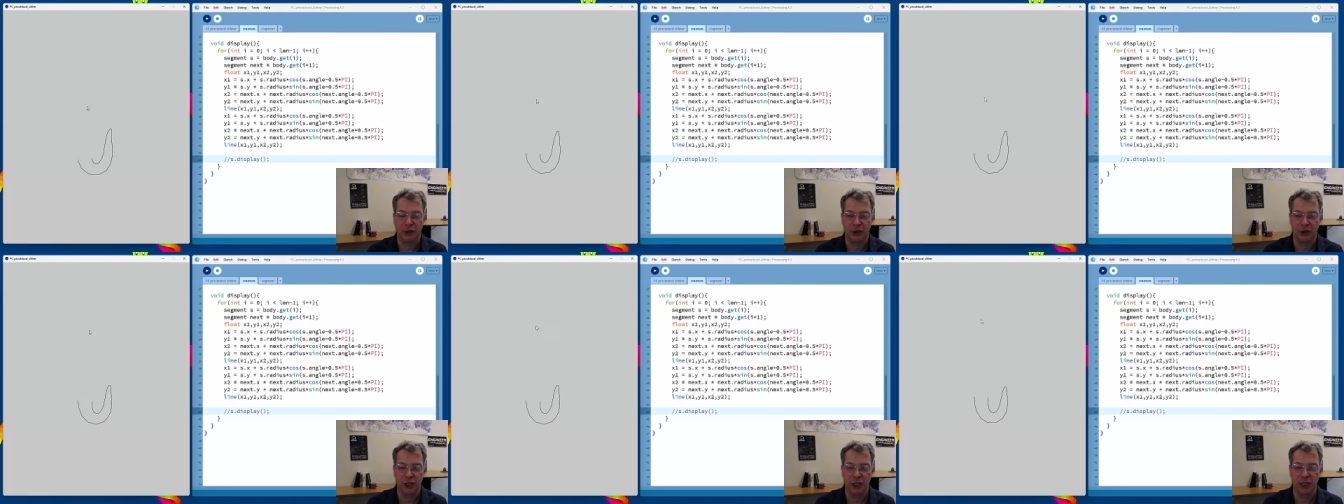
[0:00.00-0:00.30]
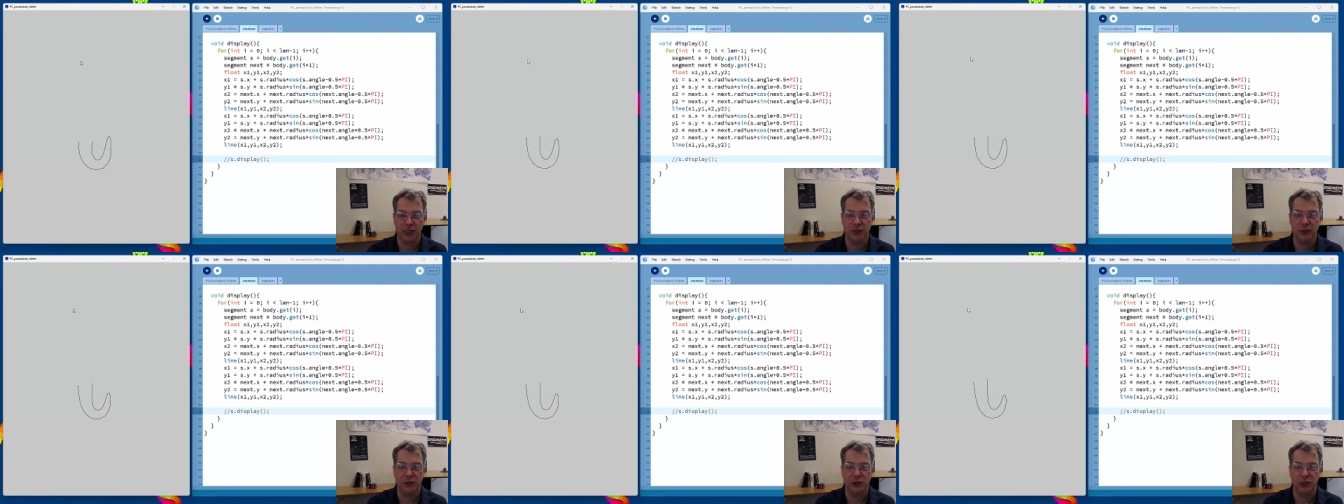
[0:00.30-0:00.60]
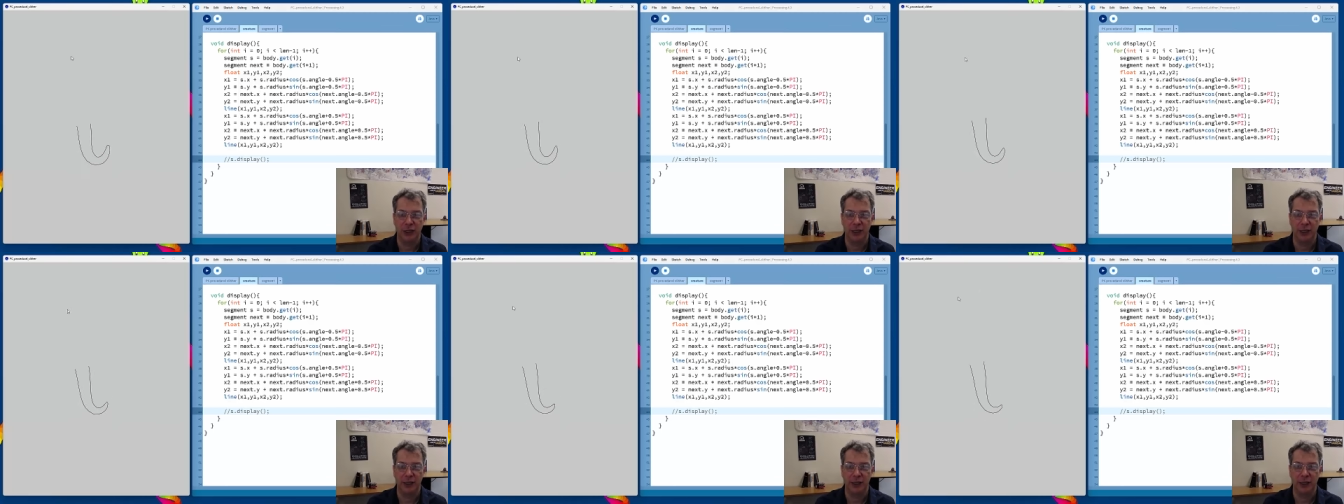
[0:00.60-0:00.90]

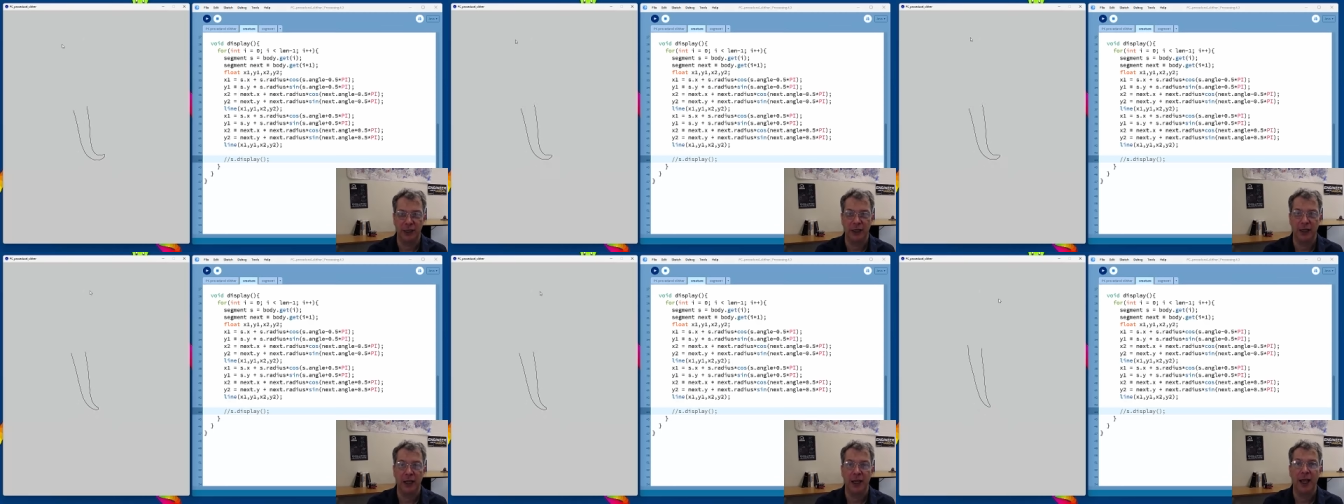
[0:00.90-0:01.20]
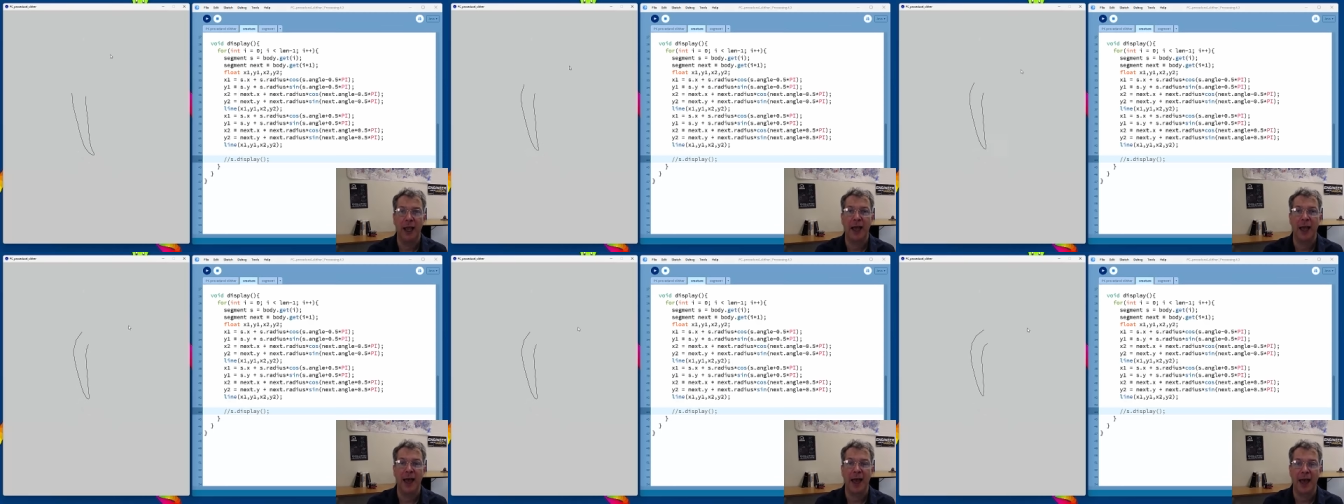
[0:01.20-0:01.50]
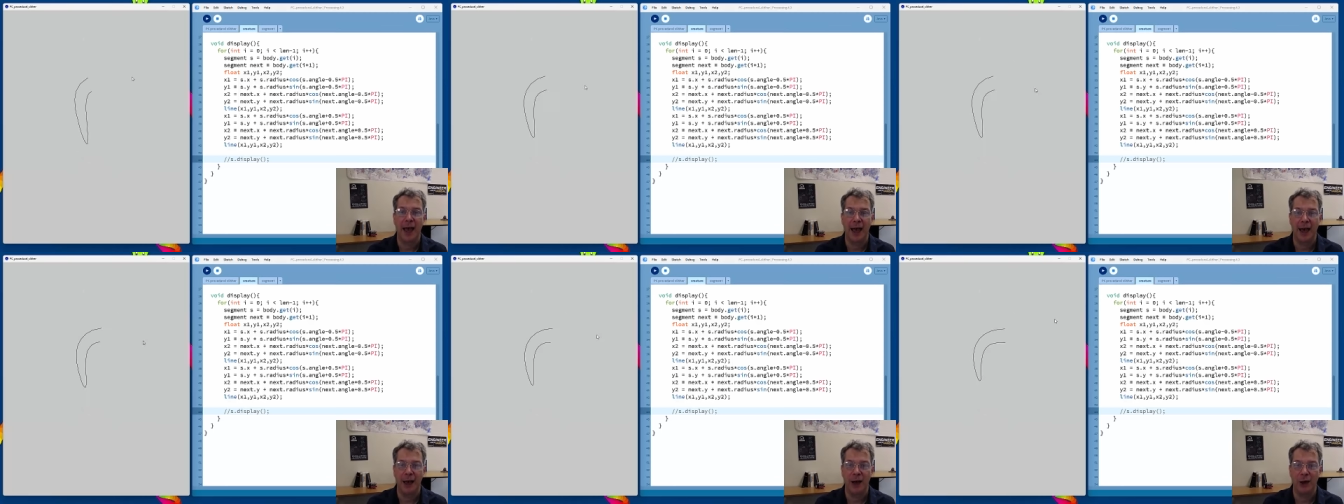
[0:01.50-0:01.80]
changing
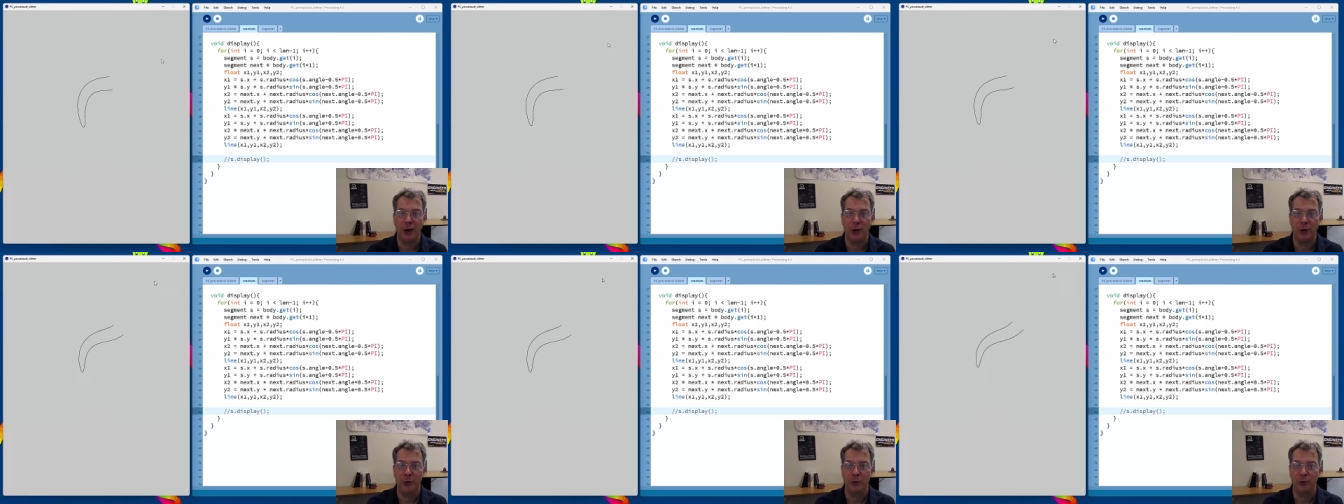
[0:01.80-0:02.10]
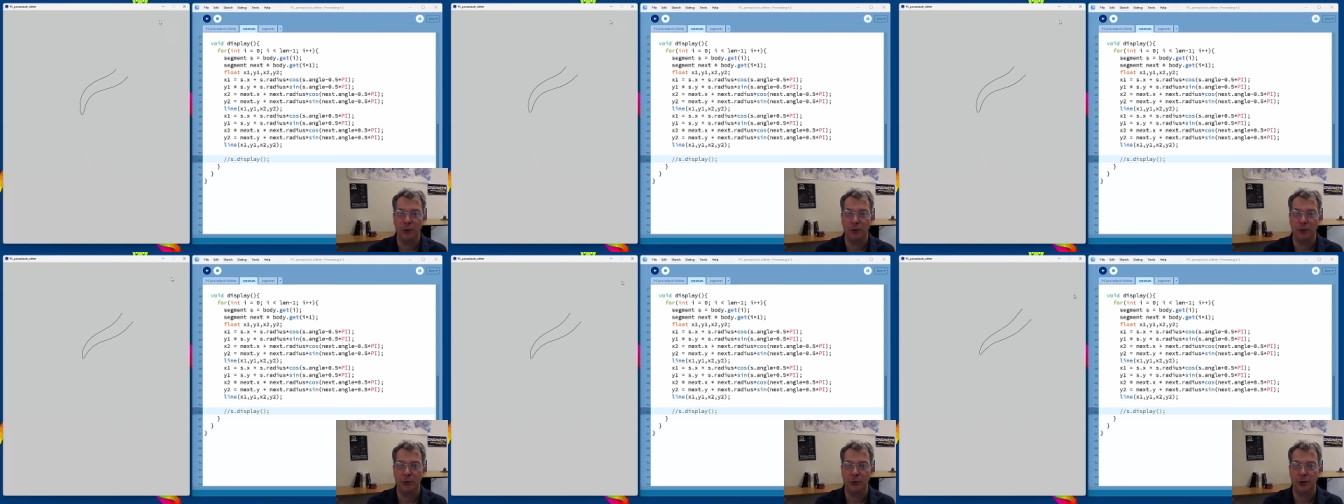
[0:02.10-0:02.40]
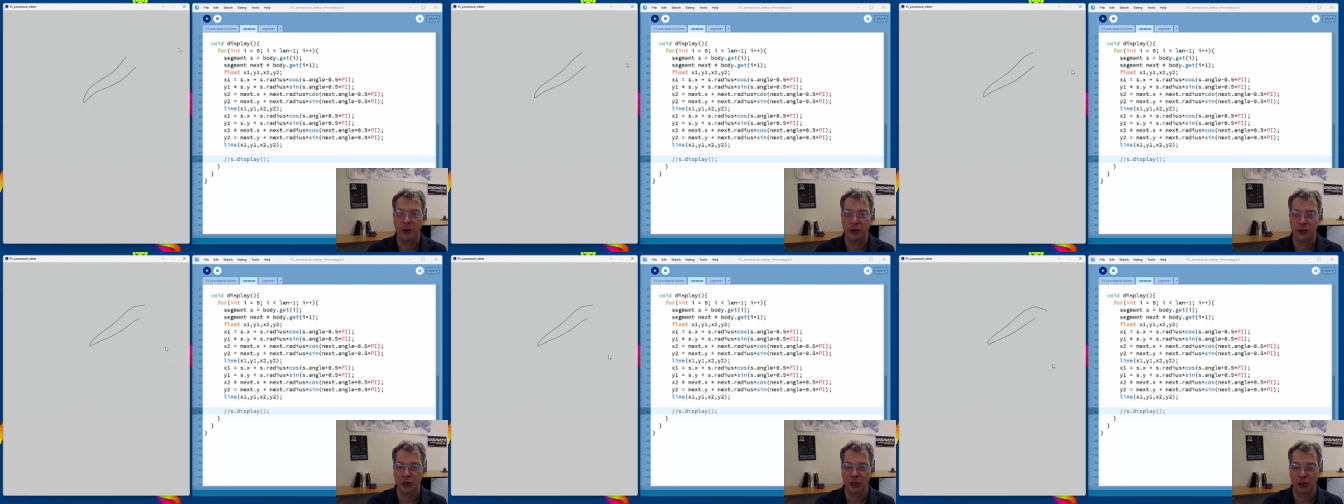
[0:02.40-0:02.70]
how
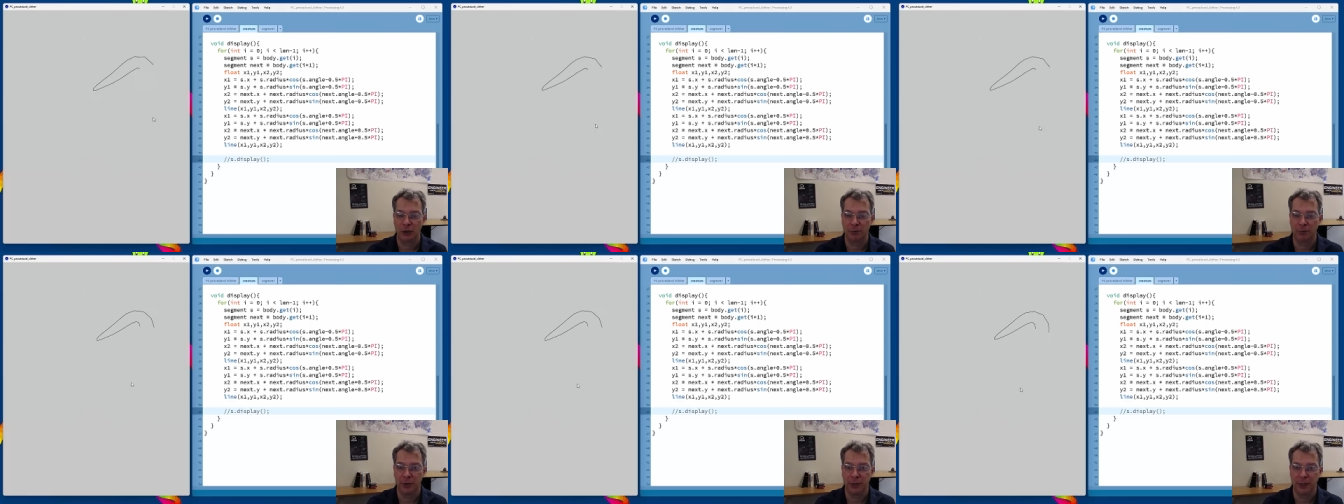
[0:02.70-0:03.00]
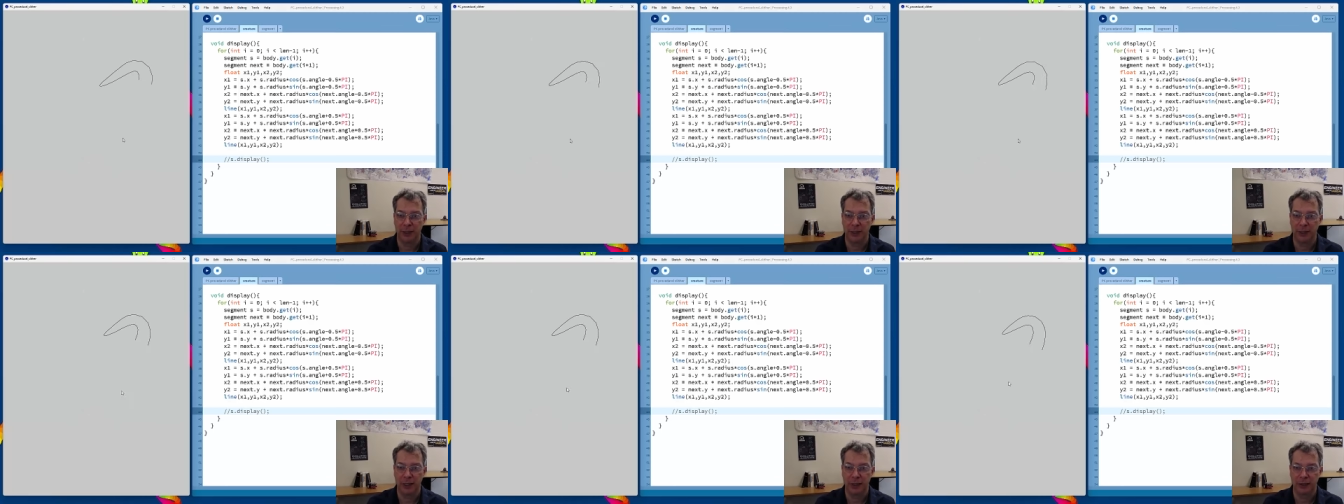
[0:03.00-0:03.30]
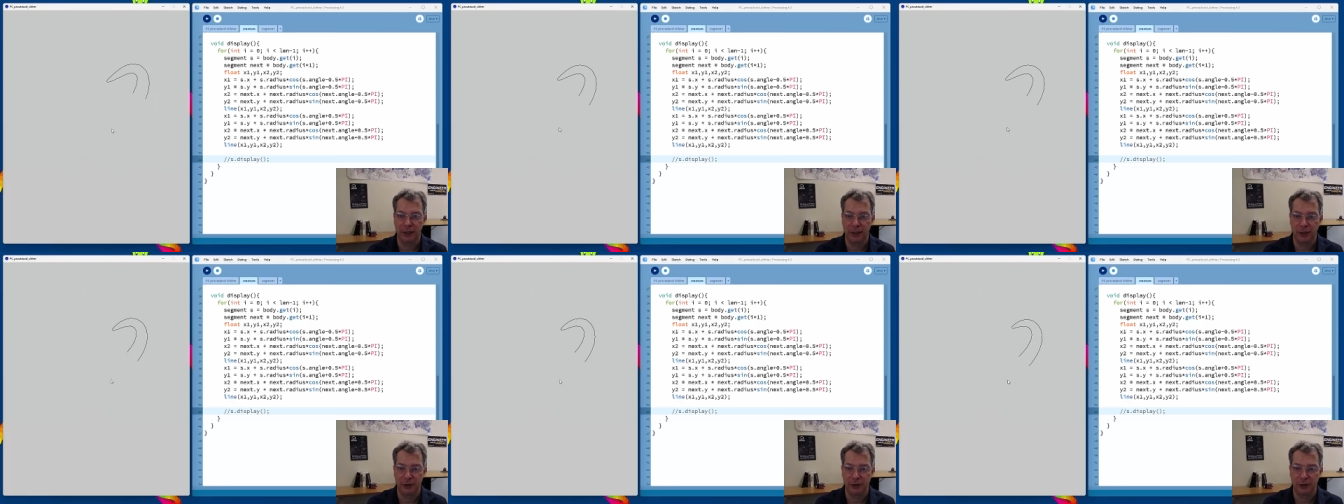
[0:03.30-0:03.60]
sharply
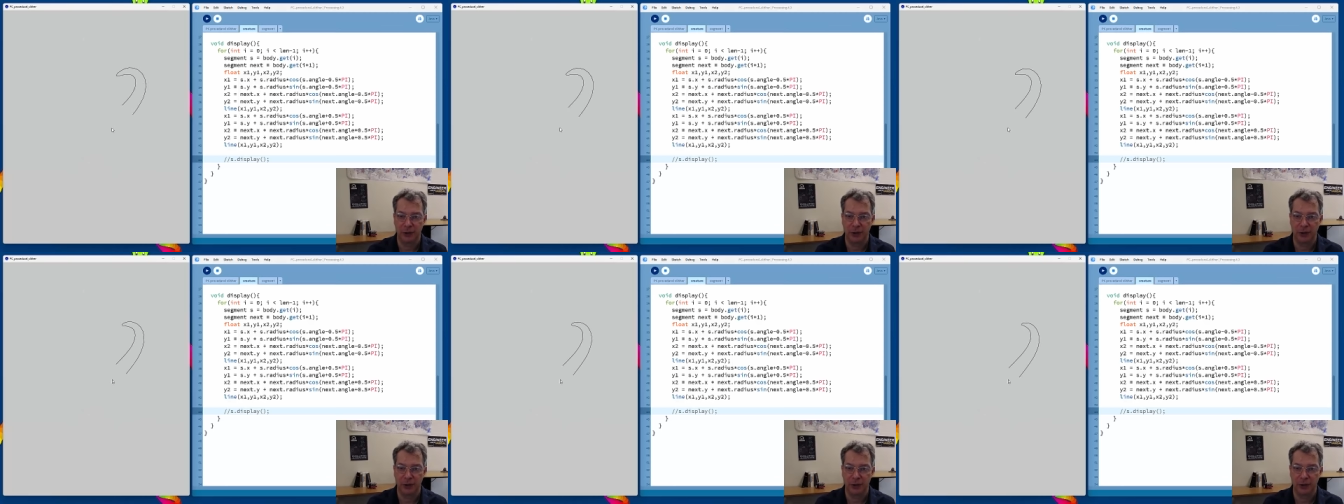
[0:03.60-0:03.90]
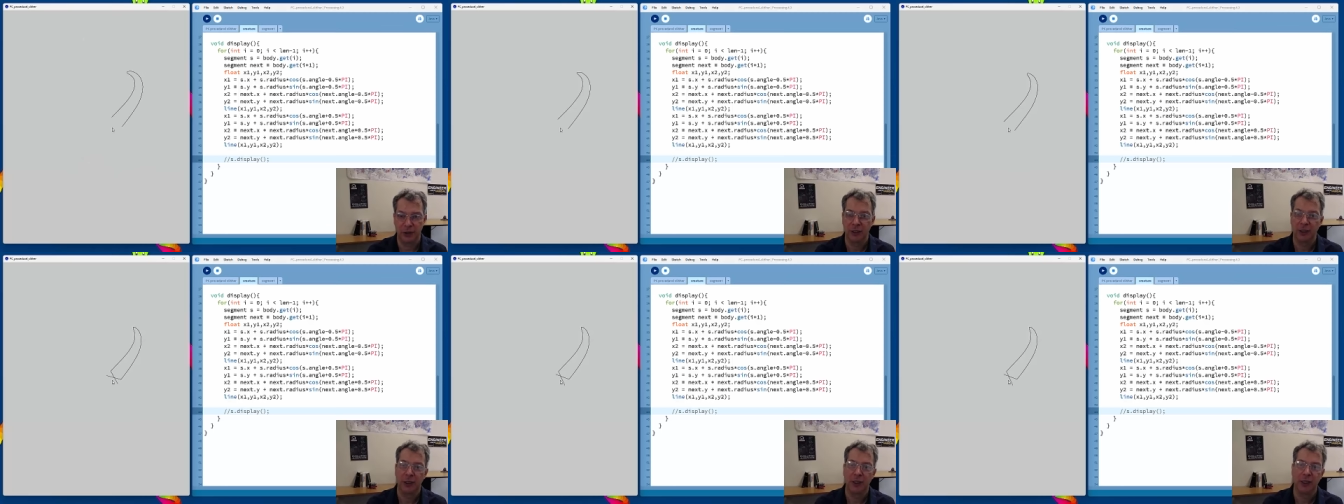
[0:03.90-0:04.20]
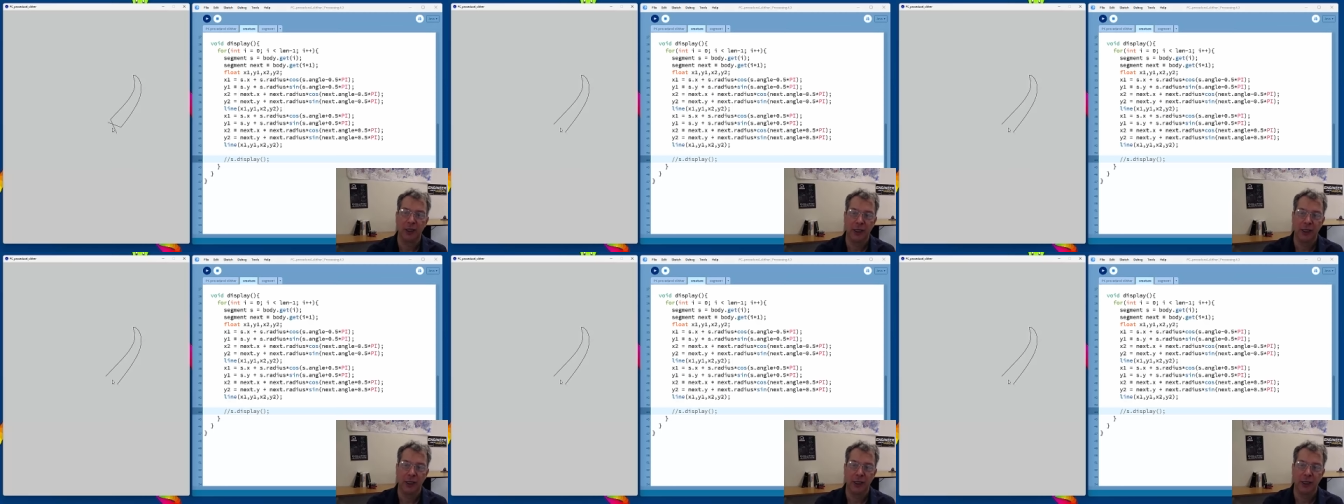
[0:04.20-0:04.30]
it can turn.